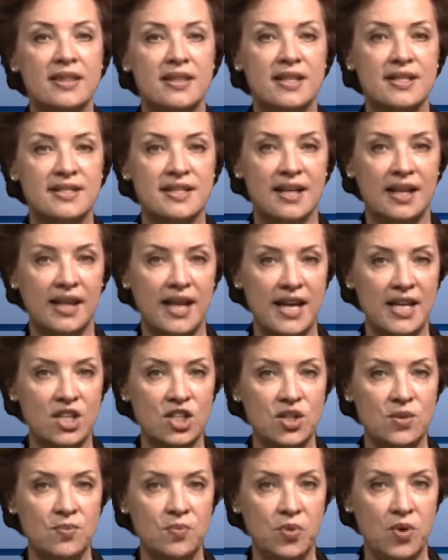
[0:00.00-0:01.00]
The
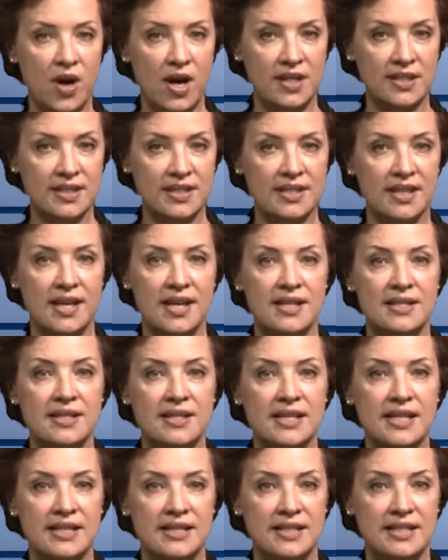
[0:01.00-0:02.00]
selection
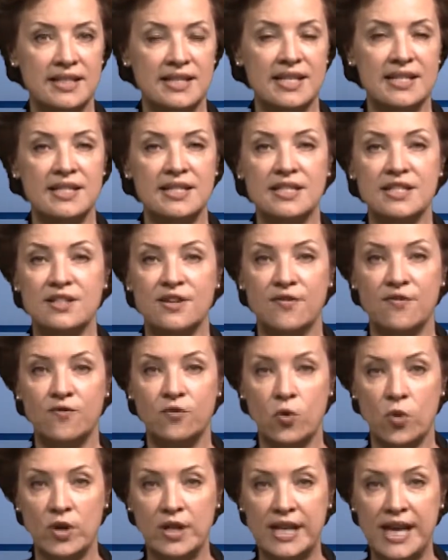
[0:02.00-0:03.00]
process consists
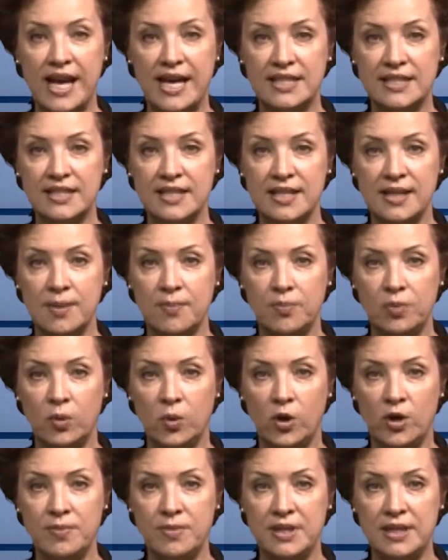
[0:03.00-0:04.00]
of forecasting
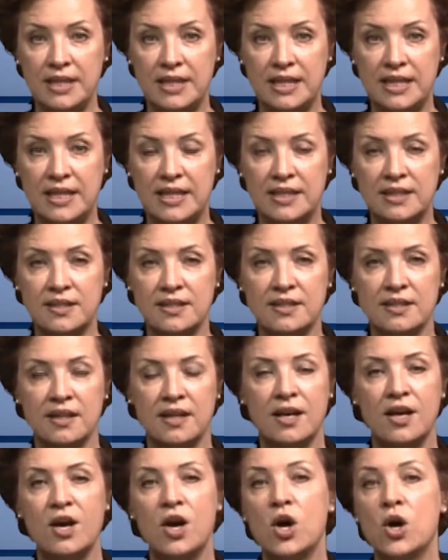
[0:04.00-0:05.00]
employment
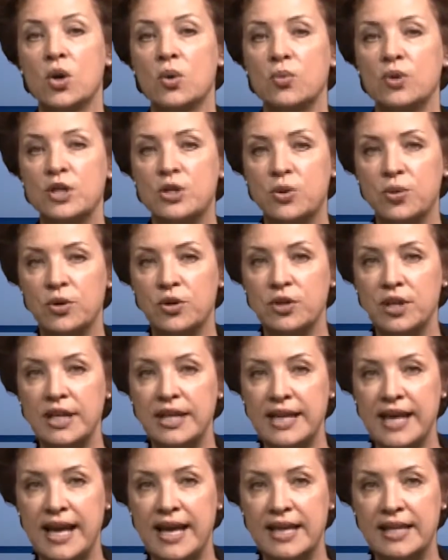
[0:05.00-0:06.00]
needs,
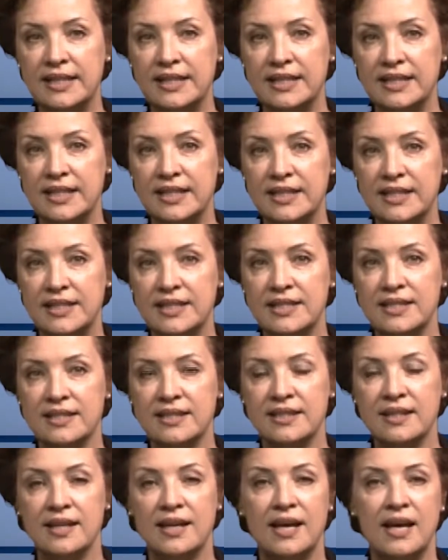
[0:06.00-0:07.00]
recruiting
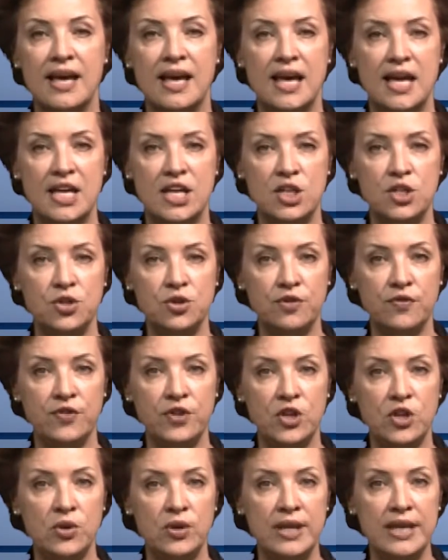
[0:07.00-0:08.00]
candidates,
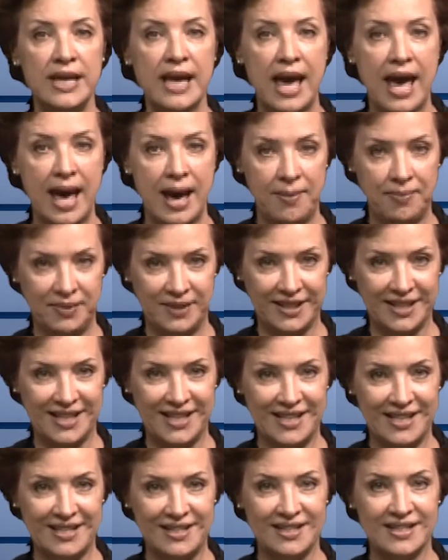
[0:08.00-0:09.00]
interviewing
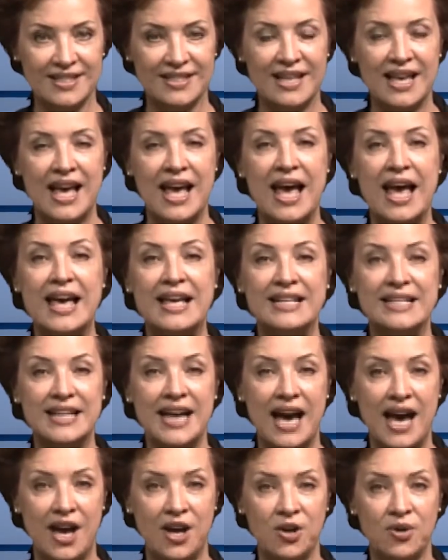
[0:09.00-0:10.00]
applicants, and
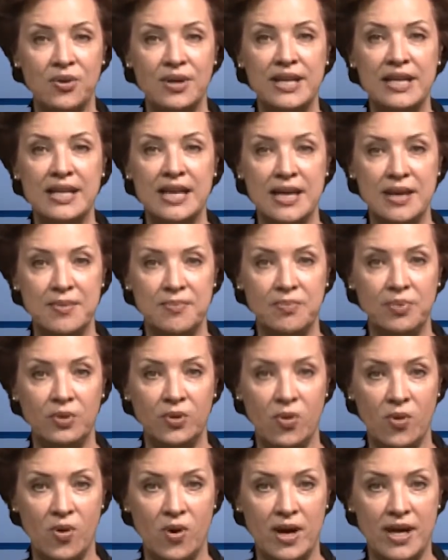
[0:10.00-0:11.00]
hiring
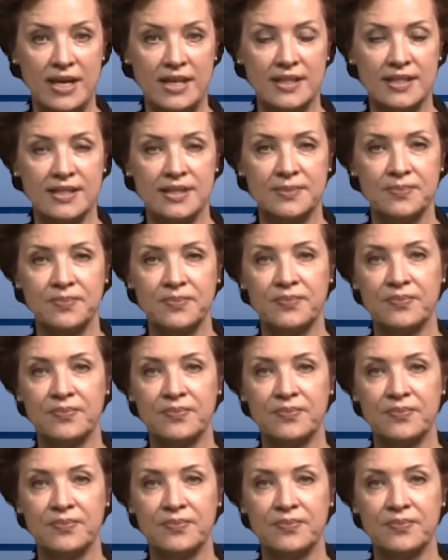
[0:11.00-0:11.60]
employees.